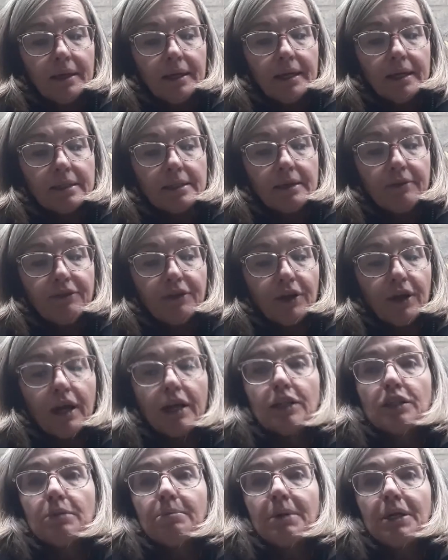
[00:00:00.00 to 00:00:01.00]
is if you're
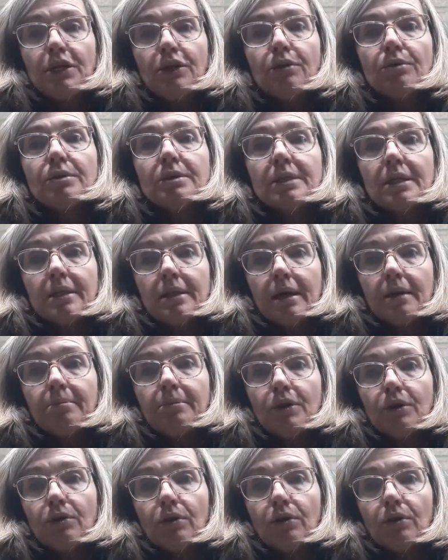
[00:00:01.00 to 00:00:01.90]
going to be using them, you